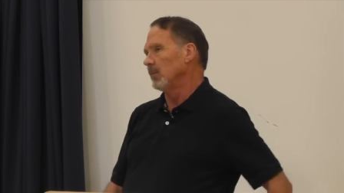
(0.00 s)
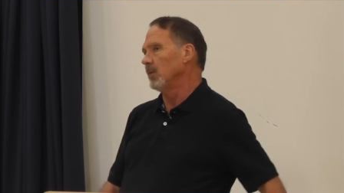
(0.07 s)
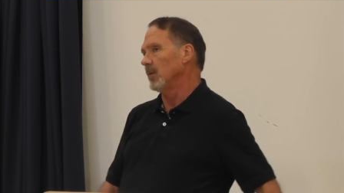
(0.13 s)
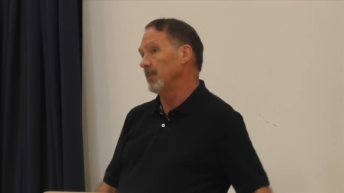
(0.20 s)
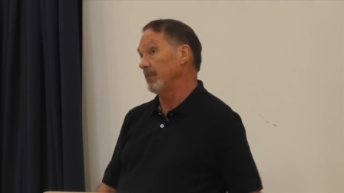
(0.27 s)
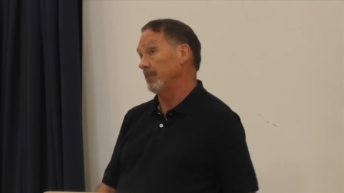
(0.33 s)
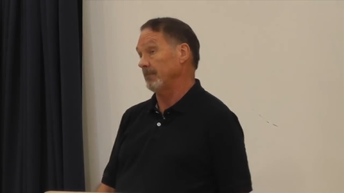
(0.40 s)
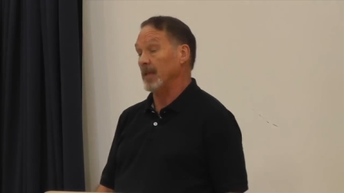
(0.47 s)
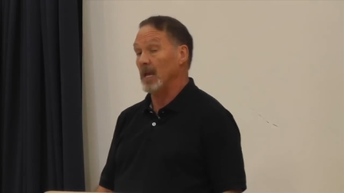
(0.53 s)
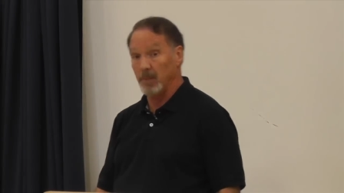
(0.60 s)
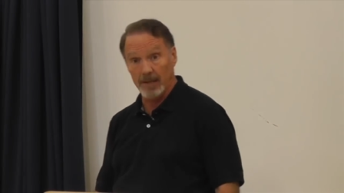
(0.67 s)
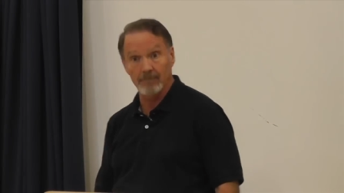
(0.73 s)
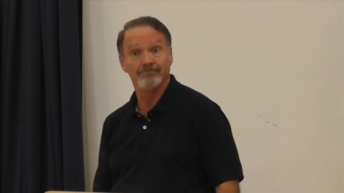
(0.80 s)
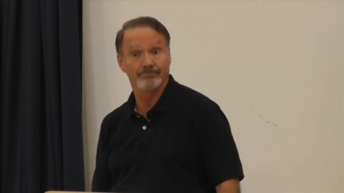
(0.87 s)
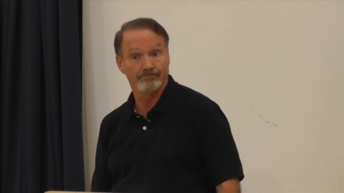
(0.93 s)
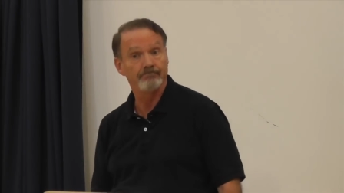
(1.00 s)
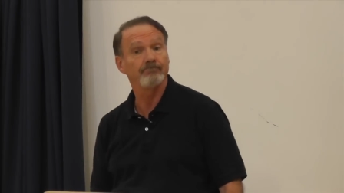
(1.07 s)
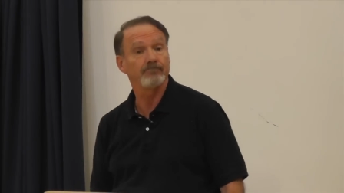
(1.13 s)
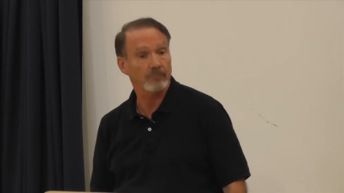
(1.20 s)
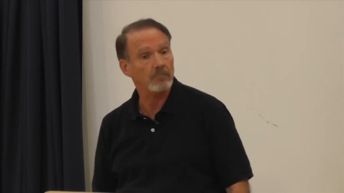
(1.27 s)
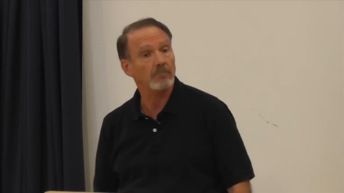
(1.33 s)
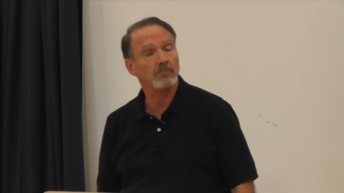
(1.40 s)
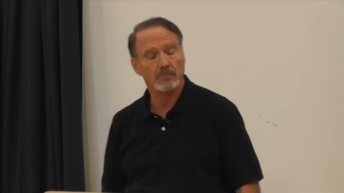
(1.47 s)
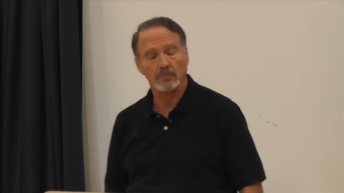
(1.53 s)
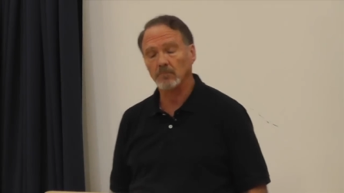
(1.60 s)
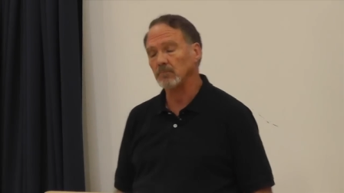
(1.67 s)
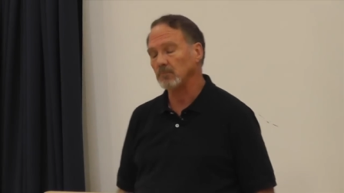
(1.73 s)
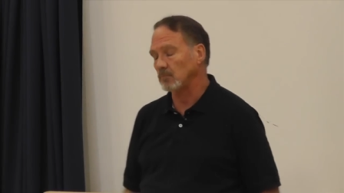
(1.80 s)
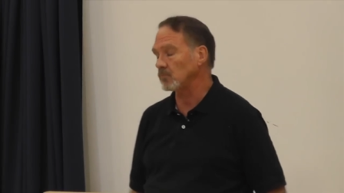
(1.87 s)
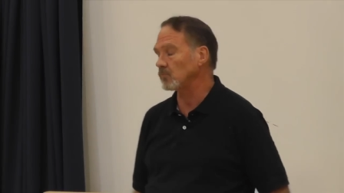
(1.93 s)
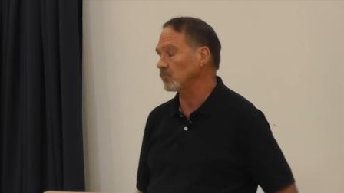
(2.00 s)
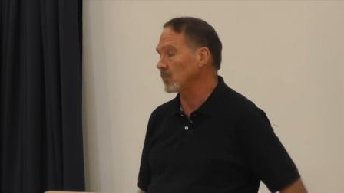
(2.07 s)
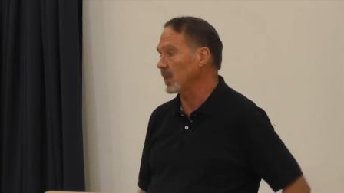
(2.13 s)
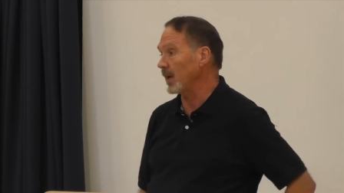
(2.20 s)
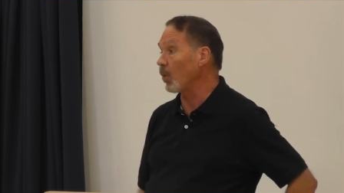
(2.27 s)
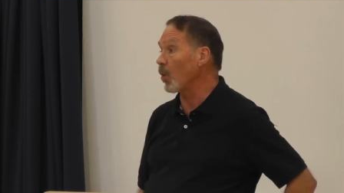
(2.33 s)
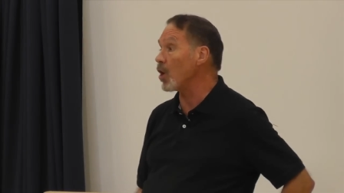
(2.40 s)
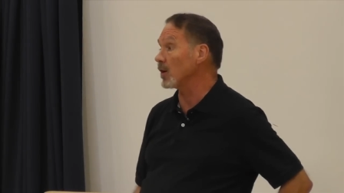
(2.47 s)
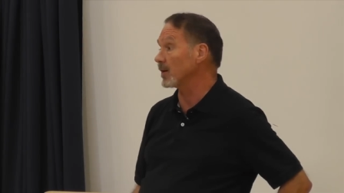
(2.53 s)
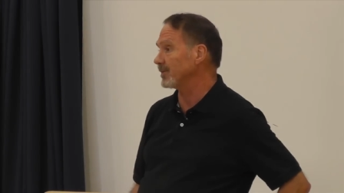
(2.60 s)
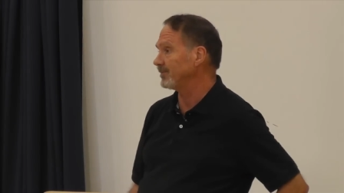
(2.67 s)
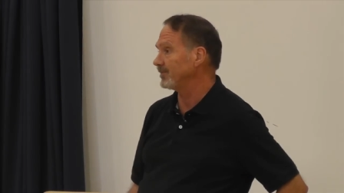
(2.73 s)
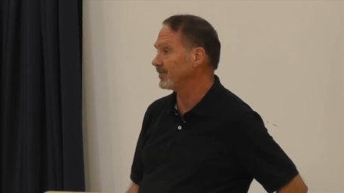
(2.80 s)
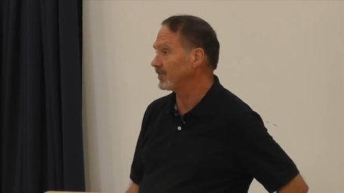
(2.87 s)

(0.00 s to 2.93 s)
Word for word: Well, amen. It worked.